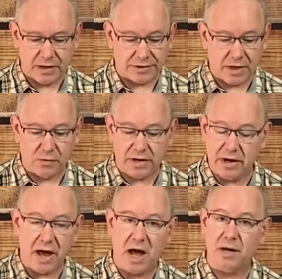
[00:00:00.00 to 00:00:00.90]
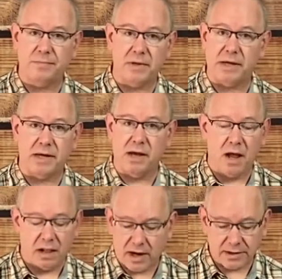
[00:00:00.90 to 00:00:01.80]
that they would not be
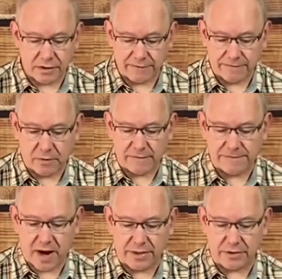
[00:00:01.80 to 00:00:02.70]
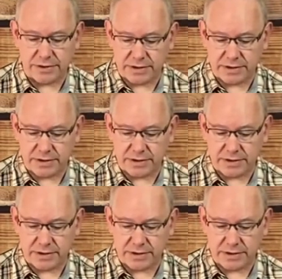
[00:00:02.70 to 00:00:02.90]
like their forefathers,